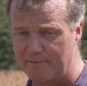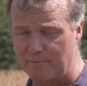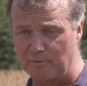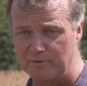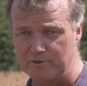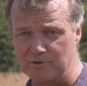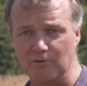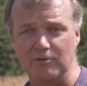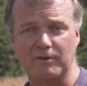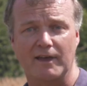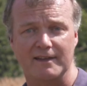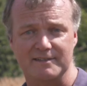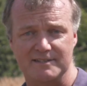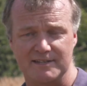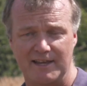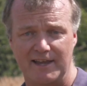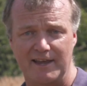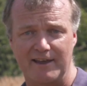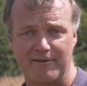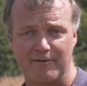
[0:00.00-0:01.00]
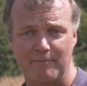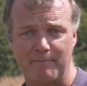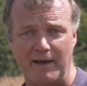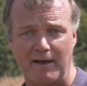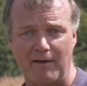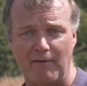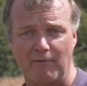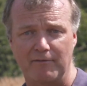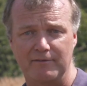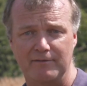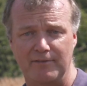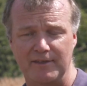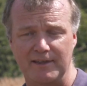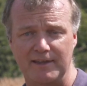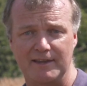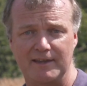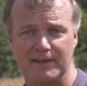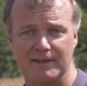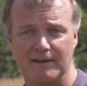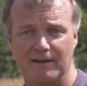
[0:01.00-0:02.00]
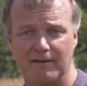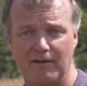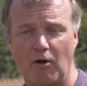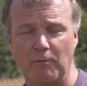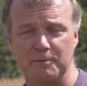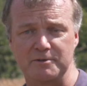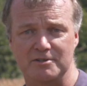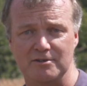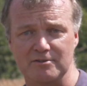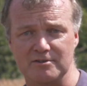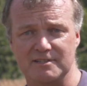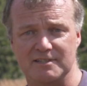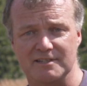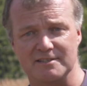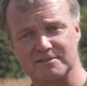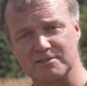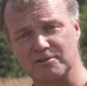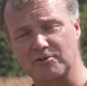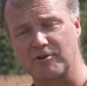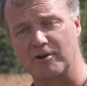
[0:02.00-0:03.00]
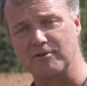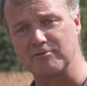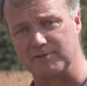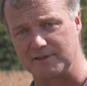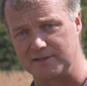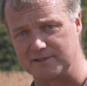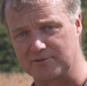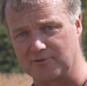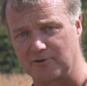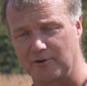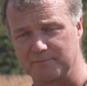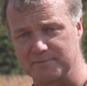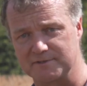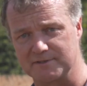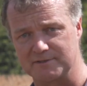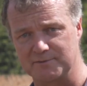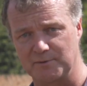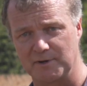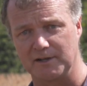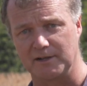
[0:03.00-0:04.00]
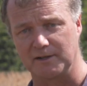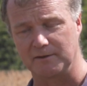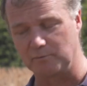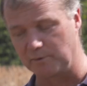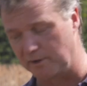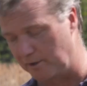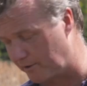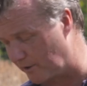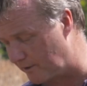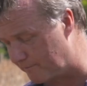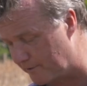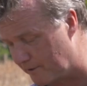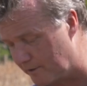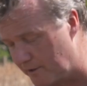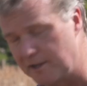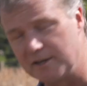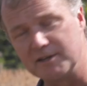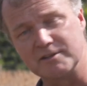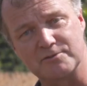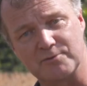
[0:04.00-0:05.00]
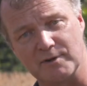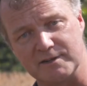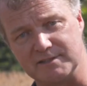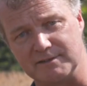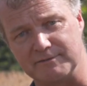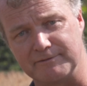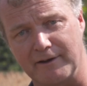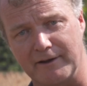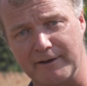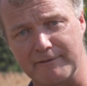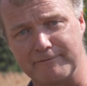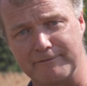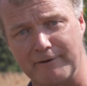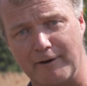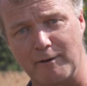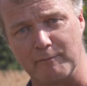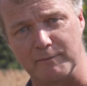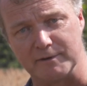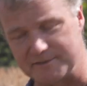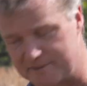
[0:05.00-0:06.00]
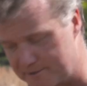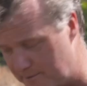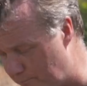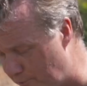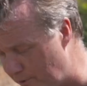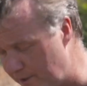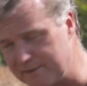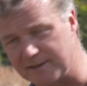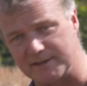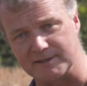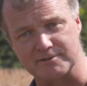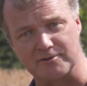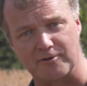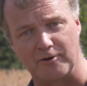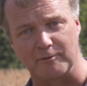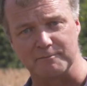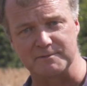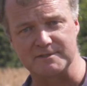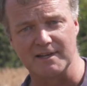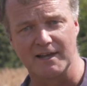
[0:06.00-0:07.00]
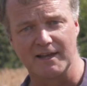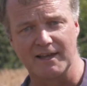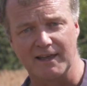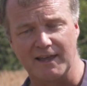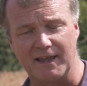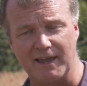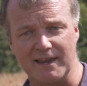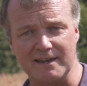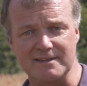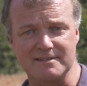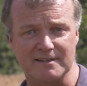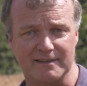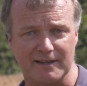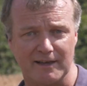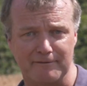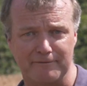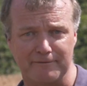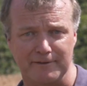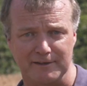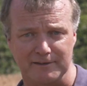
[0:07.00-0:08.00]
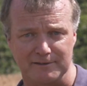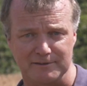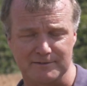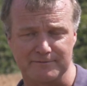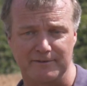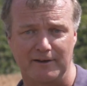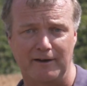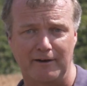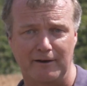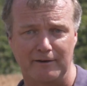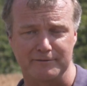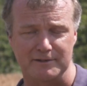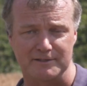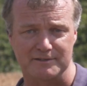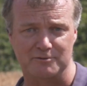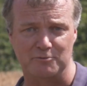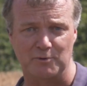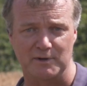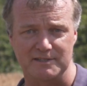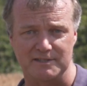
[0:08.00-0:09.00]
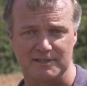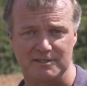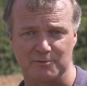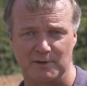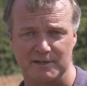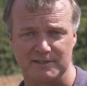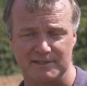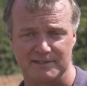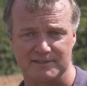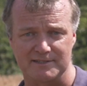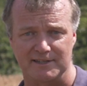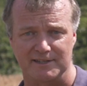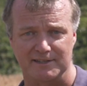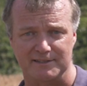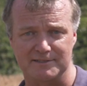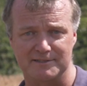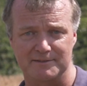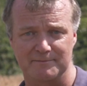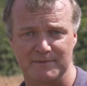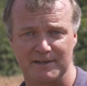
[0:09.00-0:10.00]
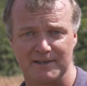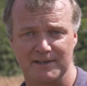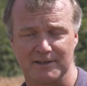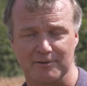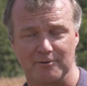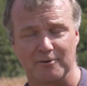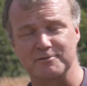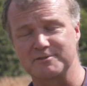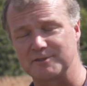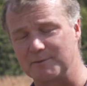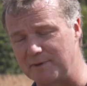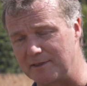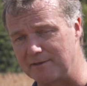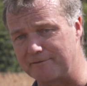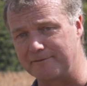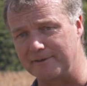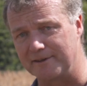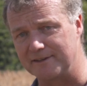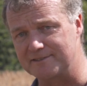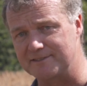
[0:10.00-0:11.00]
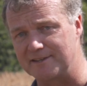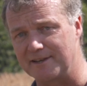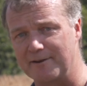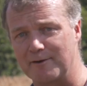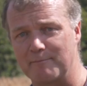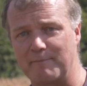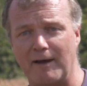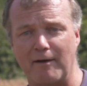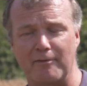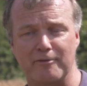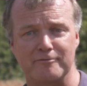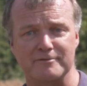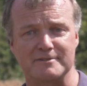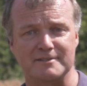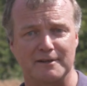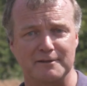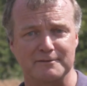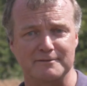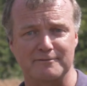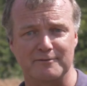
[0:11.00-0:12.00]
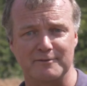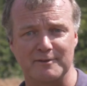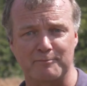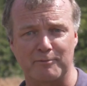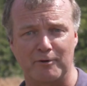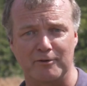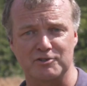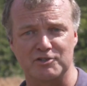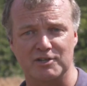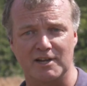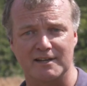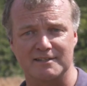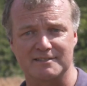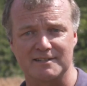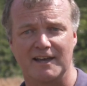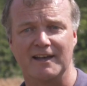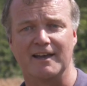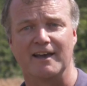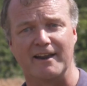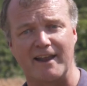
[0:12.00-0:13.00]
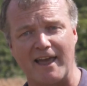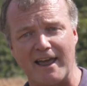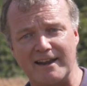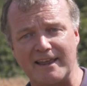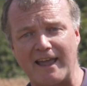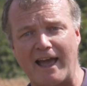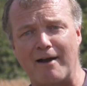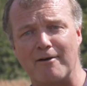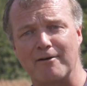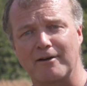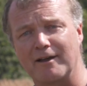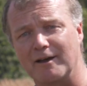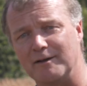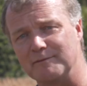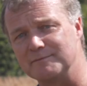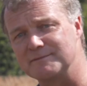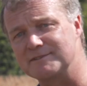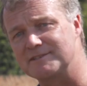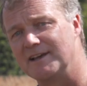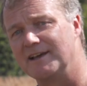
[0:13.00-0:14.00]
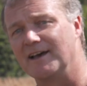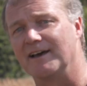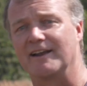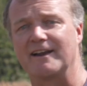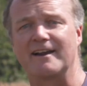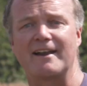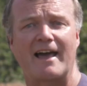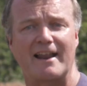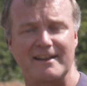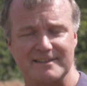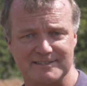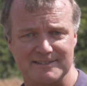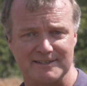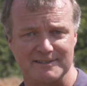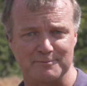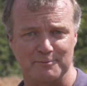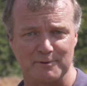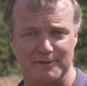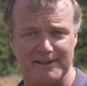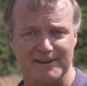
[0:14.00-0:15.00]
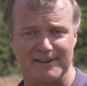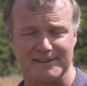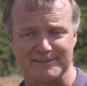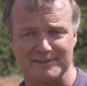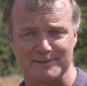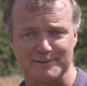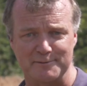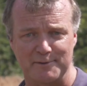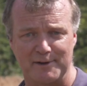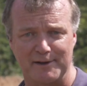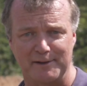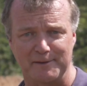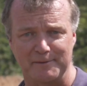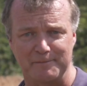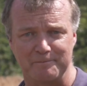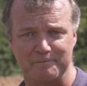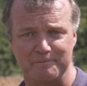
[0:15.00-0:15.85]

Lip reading: you'll get to hear about the opportunities to grow these crops as well. We're looking for 25 farmers to bring these crops into their fields for harvest 2026. You'll also be the first to hear about the results from the project and any outcomes and analysis within it as well.